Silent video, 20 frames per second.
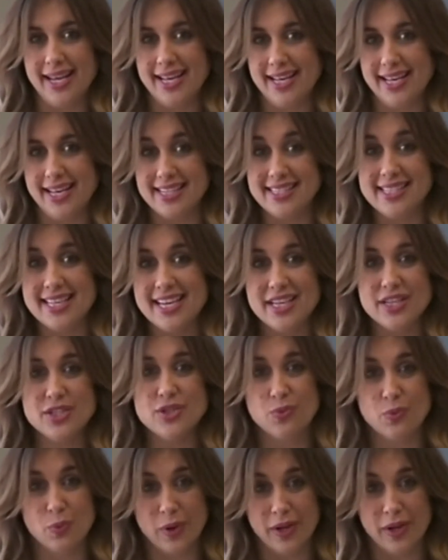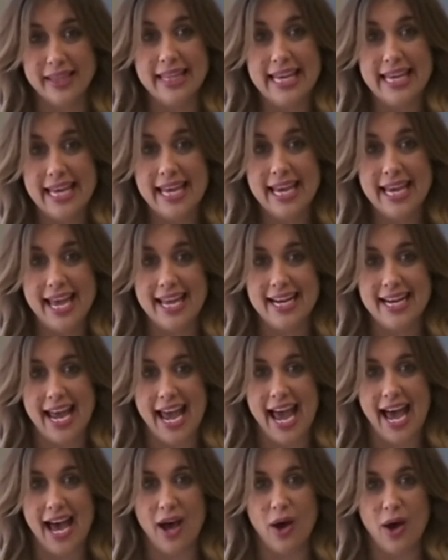is it really and
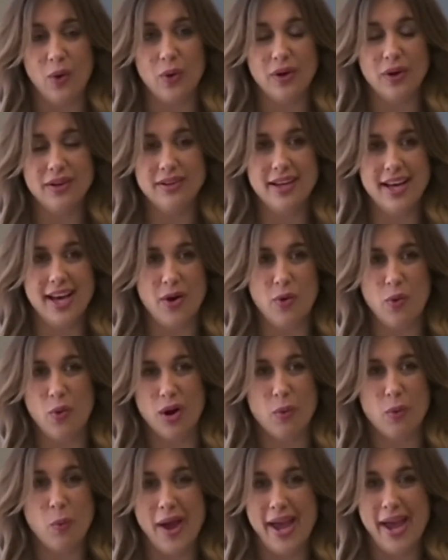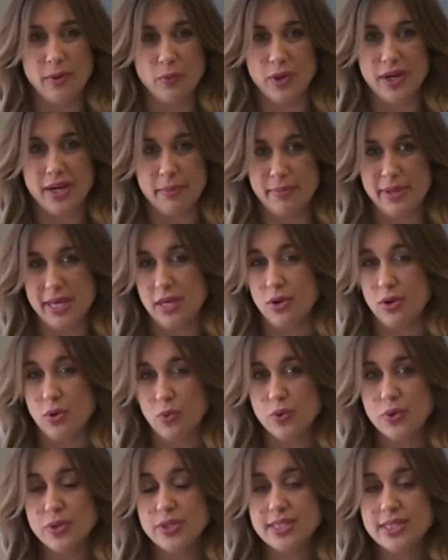how or when would it be
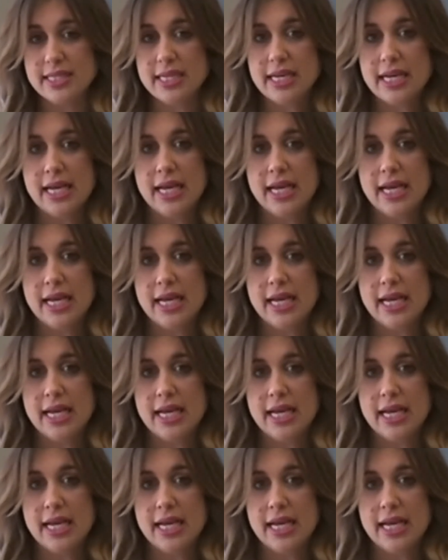used.